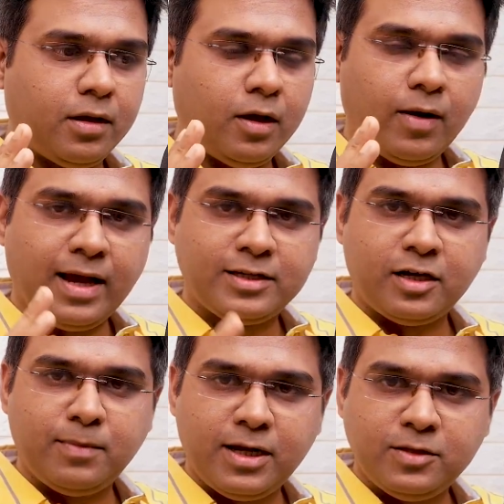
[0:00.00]
Now,
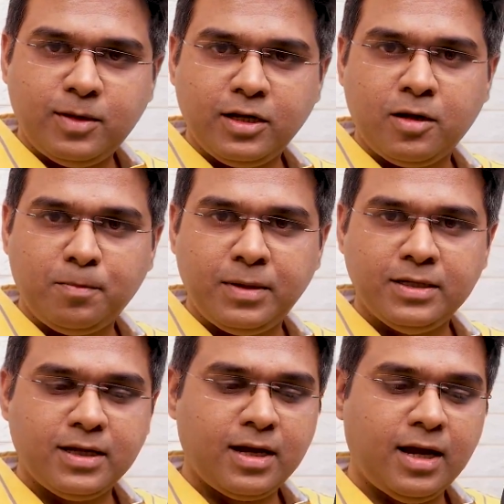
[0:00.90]
asset management
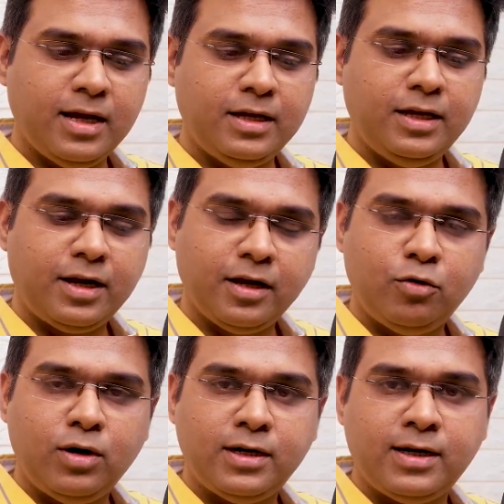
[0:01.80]
companies are highly
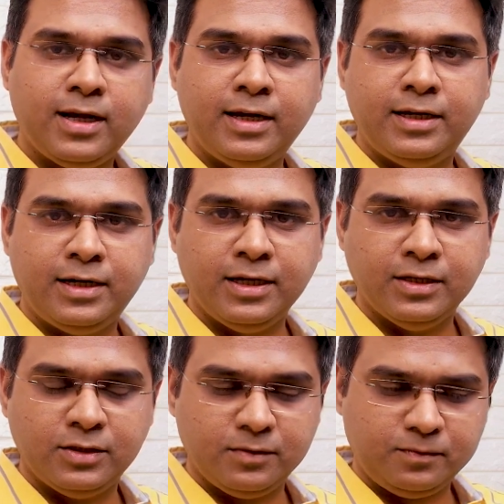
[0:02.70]
regulated
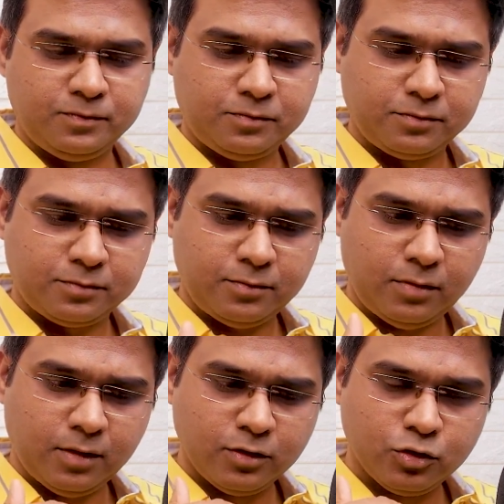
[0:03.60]
entities.
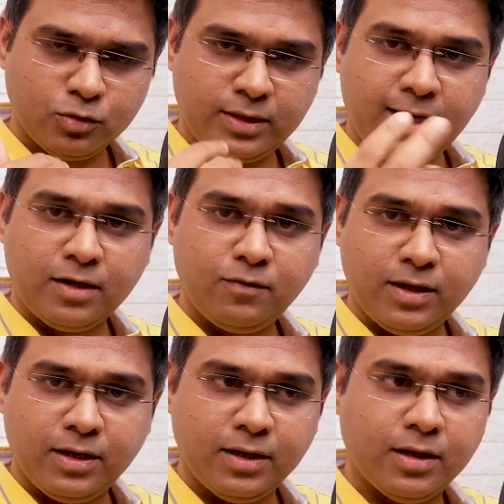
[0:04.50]
So that
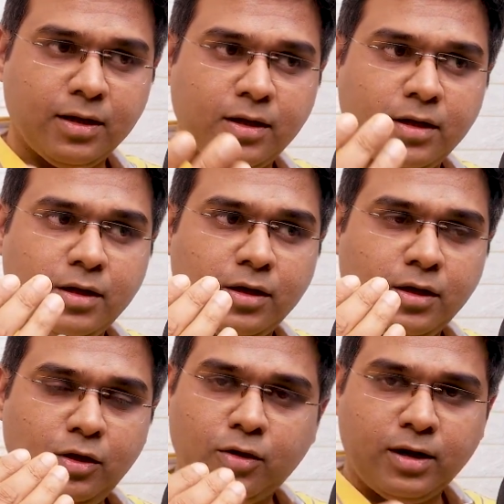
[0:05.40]
way,
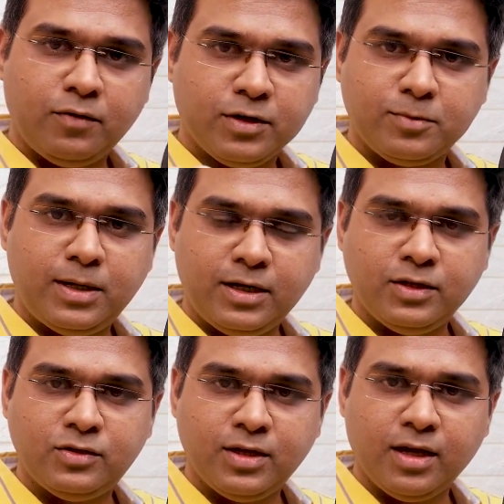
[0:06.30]
your investment
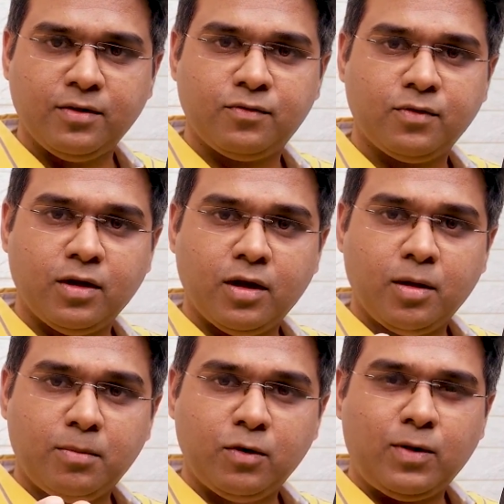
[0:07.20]
is safe,
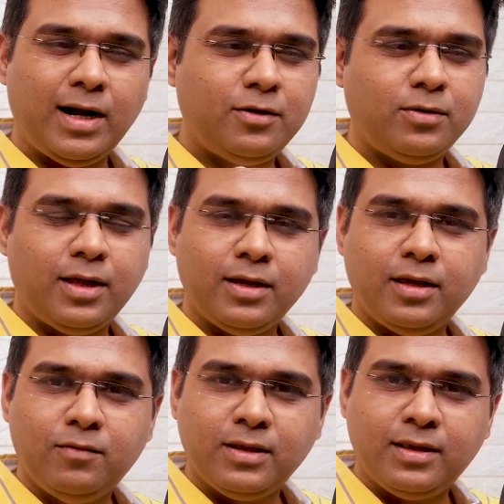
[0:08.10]
but why to take
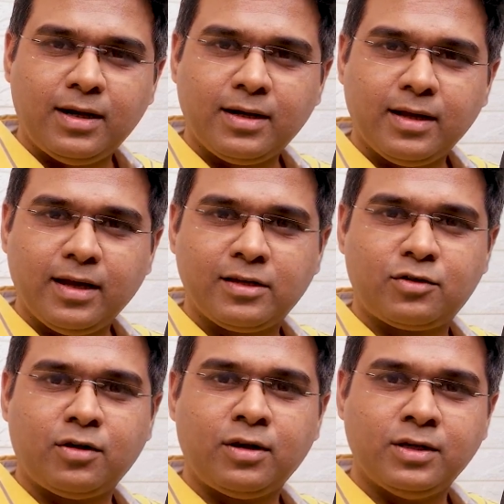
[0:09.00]
even that
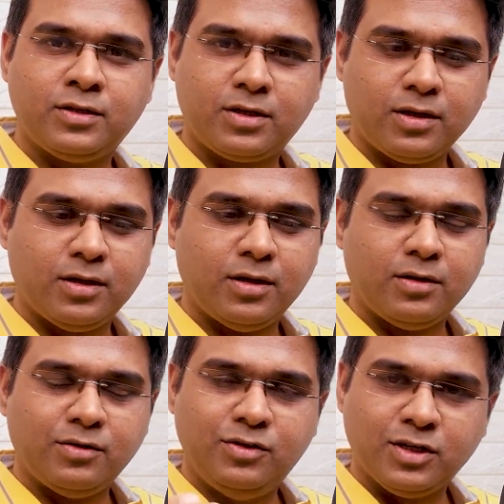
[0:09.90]
extra risk?
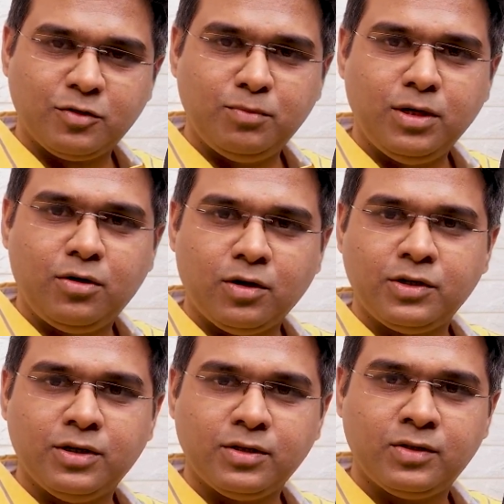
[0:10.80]
Just be
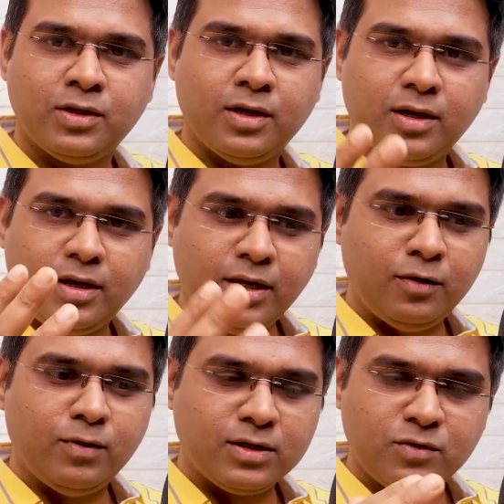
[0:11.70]
cautious,
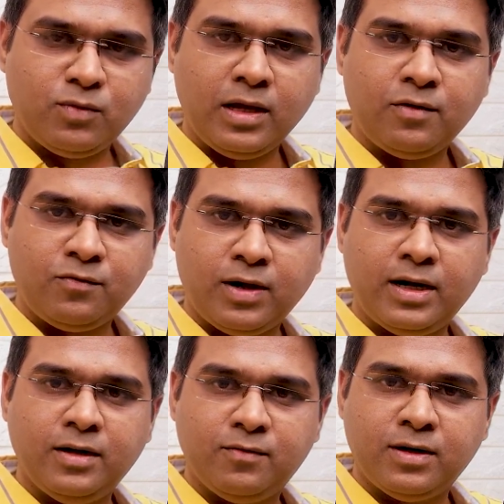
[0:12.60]
invest via
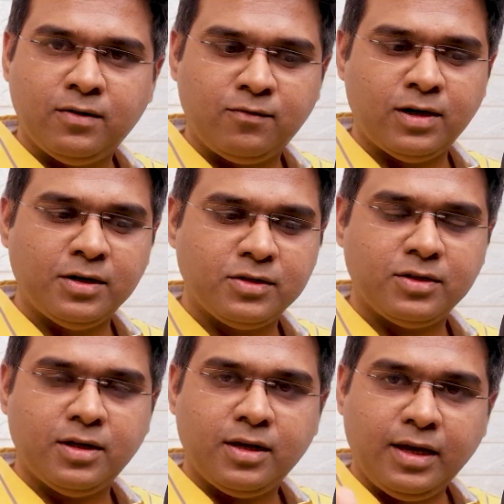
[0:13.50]
5 different
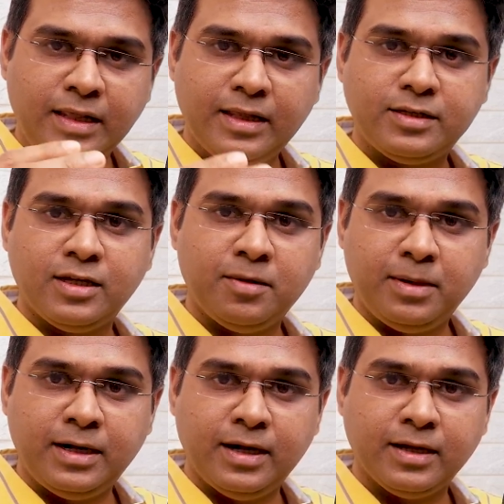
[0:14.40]
funds in the
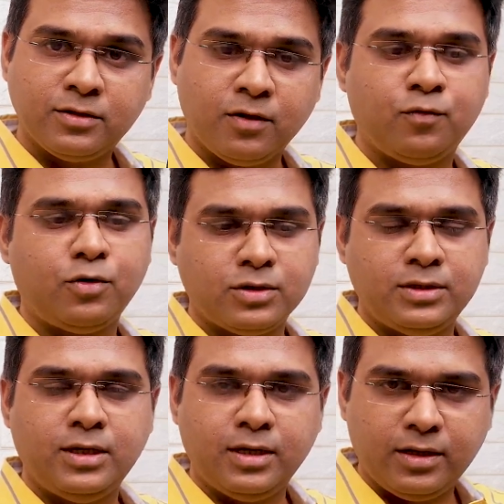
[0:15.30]
same index. Of course,
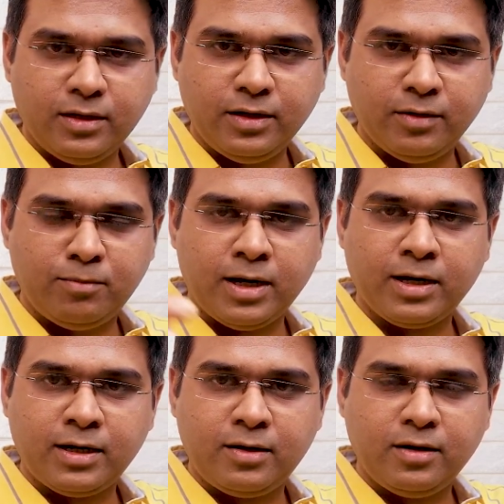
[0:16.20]
the
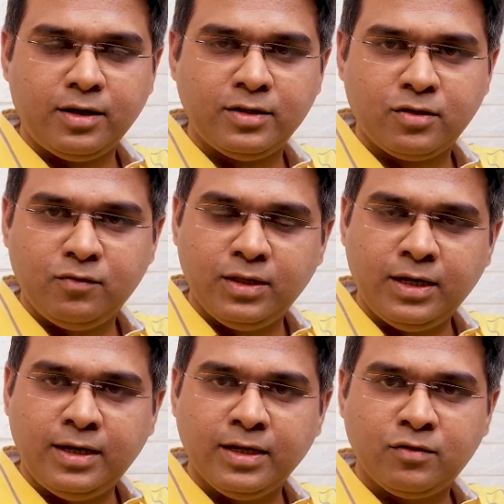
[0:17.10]
market risk with
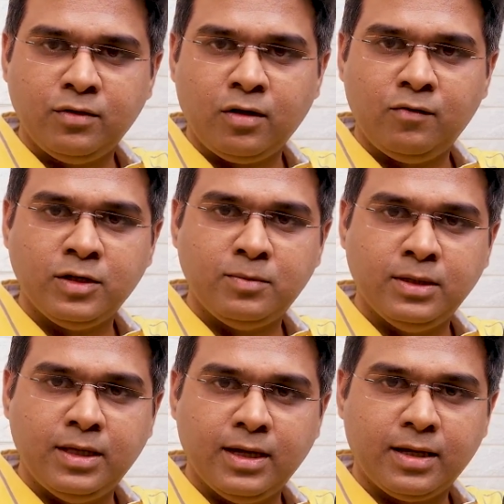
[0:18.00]
index will always
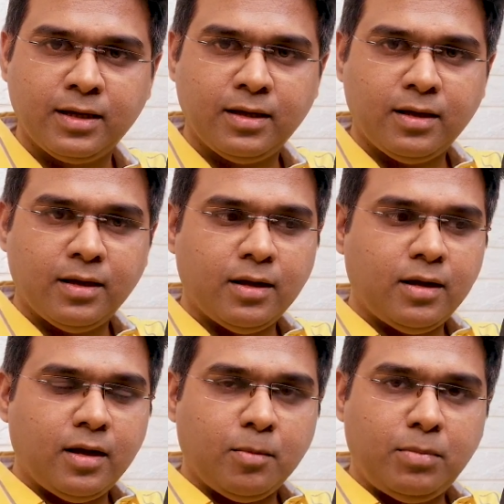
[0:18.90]
be there,
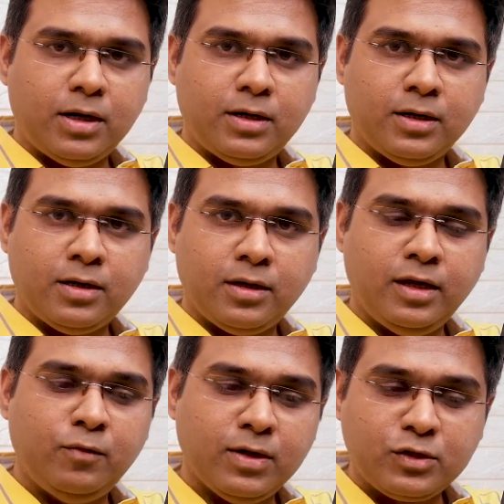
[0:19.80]
but
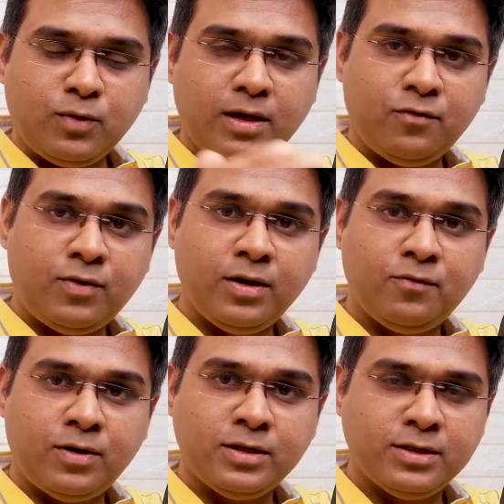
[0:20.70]
invest via
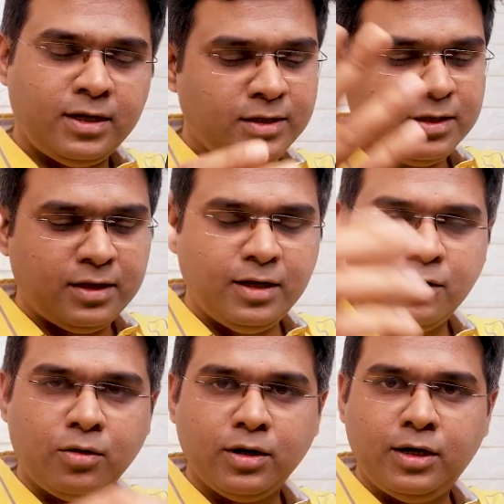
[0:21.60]
5 funds. There is
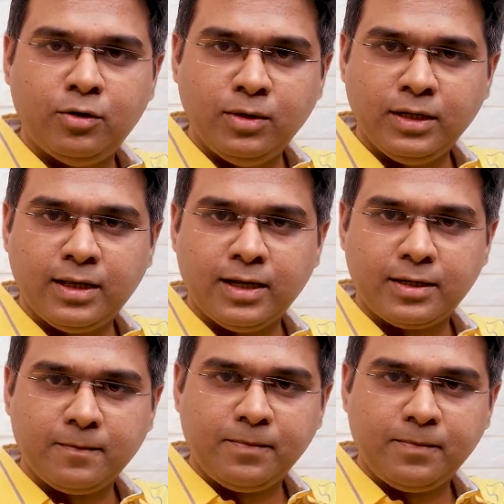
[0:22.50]
nothing wrong in doing that.